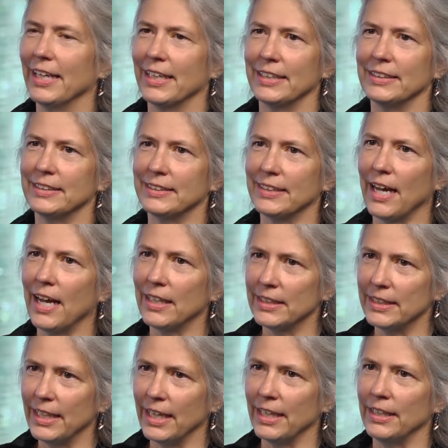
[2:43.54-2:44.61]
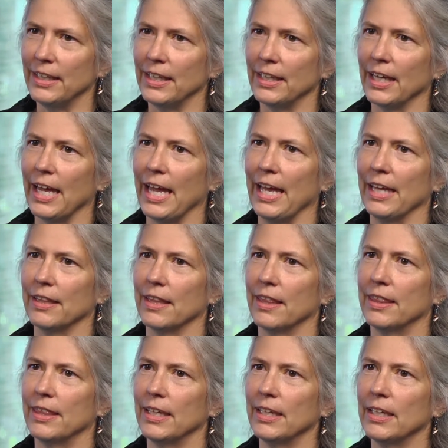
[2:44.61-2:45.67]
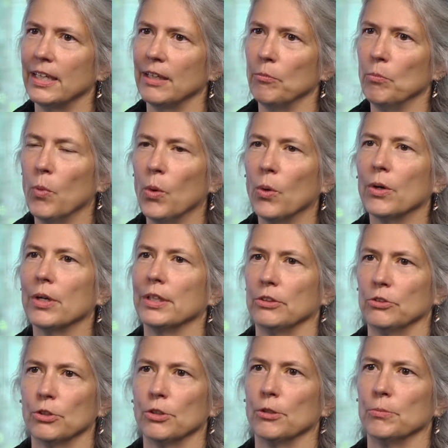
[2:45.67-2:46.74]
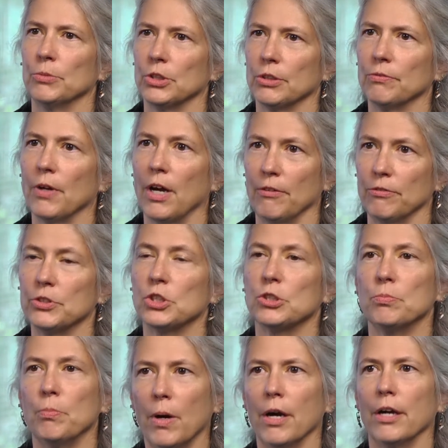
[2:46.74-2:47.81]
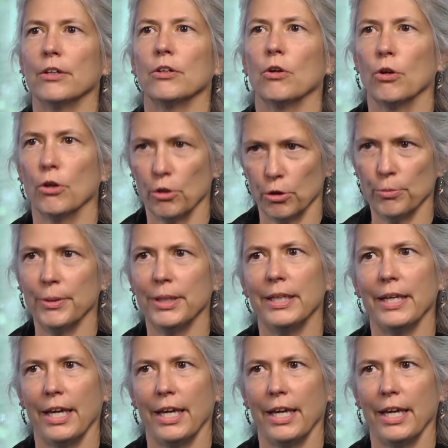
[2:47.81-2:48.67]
consolidating and thinking more in terms of smart urban